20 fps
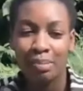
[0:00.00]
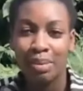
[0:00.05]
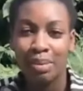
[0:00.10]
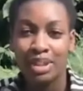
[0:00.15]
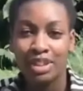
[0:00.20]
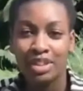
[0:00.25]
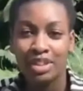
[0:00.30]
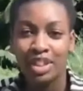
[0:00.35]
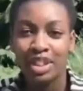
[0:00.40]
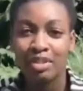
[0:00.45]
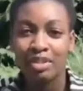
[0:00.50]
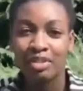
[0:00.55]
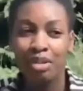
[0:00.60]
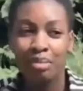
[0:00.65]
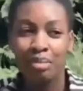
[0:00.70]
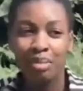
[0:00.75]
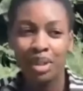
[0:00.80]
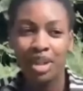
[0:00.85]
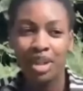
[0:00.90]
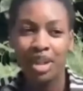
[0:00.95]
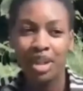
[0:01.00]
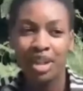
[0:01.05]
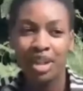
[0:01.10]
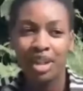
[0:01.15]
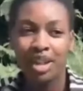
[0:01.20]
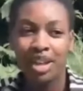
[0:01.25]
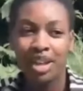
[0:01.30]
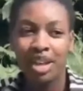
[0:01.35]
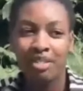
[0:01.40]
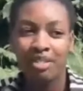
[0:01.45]
So personally for me,
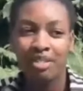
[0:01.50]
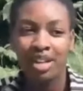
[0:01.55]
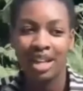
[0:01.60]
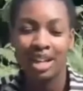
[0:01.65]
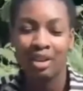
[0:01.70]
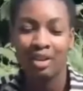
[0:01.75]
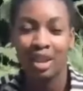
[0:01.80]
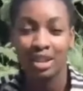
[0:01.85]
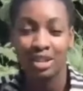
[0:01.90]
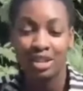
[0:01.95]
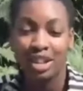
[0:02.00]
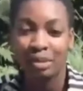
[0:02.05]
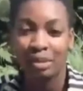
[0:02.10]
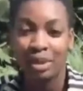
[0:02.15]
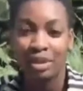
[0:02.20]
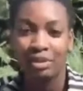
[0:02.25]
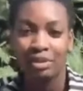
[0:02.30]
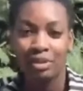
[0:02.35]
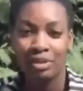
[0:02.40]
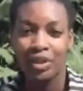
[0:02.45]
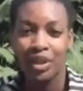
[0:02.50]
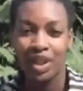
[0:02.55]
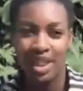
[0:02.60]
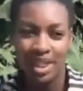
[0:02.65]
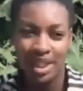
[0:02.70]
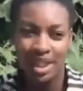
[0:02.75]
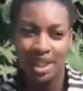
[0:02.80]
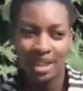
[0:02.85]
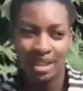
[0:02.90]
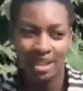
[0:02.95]
I feel like I want to talk about 3
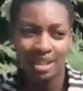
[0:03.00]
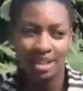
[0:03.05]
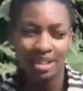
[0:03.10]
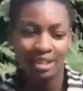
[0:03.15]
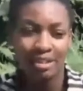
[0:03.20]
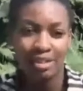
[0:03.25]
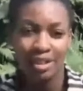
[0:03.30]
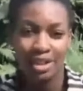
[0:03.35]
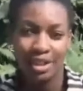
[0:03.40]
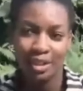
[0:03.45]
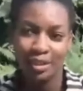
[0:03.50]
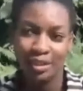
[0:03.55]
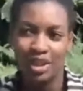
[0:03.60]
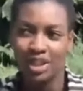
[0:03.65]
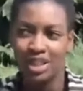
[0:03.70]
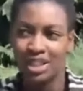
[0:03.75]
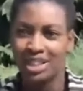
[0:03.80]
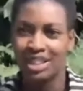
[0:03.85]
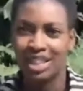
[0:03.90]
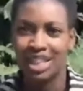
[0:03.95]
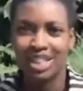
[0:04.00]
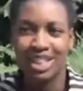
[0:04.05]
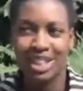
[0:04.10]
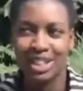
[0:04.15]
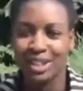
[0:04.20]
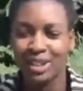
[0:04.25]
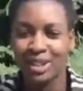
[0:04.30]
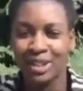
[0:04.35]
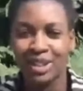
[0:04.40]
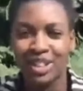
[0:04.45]
things. The first one is
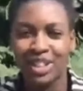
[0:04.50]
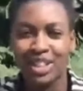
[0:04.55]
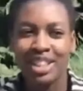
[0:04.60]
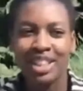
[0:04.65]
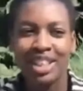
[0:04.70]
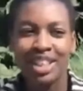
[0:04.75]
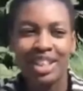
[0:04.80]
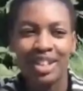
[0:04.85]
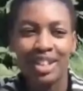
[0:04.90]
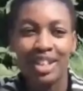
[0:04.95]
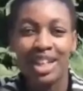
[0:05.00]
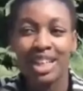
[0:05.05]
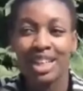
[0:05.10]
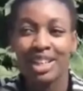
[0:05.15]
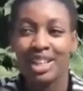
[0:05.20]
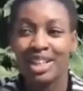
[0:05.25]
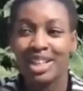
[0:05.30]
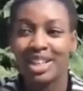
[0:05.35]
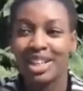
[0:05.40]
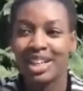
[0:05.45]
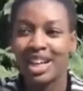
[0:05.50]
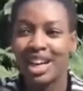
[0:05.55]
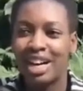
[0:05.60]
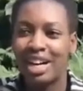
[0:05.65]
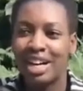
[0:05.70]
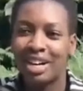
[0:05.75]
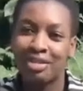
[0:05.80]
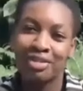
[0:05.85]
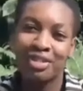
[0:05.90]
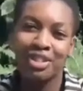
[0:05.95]
culture shock. Like,
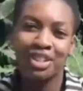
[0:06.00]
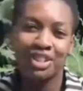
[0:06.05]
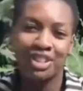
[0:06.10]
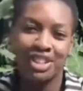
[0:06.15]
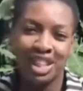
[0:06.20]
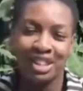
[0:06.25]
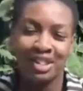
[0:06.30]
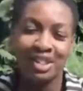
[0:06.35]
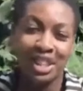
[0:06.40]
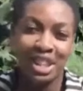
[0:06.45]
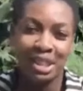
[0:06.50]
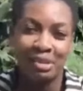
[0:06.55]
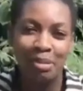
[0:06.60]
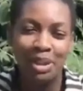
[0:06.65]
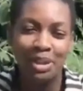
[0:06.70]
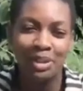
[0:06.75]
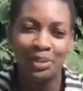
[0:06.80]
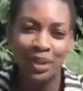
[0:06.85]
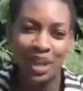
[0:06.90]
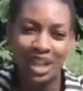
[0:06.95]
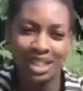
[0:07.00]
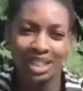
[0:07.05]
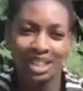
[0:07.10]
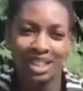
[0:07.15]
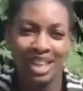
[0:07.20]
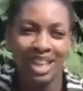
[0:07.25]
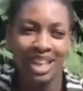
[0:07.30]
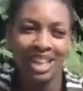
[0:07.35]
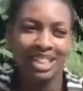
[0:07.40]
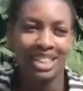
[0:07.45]
of course, as you expect,
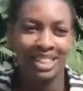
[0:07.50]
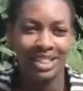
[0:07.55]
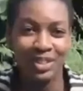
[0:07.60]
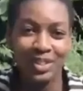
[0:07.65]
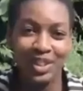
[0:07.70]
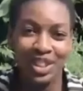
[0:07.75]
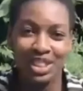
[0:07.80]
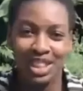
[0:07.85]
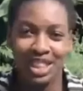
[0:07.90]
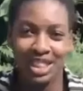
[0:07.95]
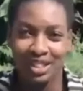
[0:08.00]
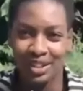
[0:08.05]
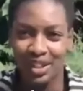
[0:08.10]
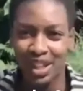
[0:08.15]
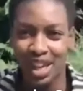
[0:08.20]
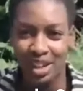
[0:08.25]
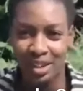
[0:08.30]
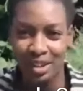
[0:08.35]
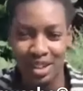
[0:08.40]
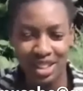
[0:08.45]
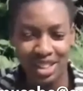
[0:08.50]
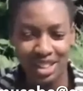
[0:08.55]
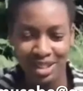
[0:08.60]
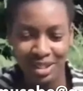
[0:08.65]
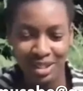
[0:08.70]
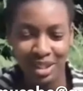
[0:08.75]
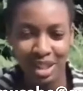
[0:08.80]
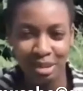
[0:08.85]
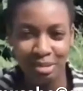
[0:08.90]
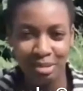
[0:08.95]
Rwanda and US
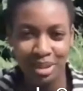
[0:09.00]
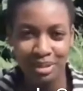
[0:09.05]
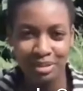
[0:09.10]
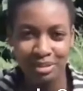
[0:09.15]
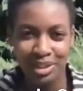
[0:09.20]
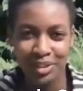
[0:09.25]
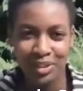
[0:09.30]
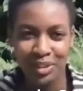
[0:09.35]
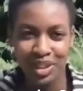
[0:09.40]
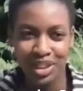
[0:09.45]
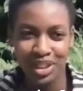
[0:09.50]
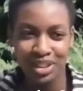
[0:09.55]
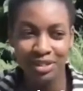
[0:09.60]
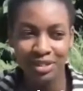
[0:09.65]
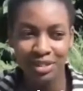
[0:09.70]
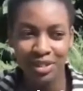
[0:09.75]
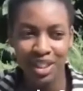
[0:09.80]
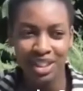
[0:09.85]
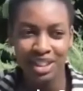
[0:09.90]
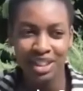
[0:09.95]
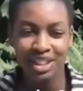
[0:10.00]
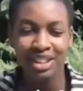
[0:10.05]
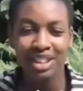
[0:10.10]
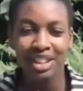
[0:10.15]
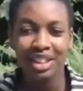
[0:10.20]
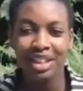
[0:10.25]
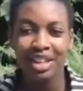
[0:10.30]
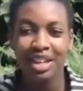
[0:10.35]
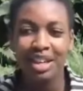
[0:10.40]
is gonna be very different.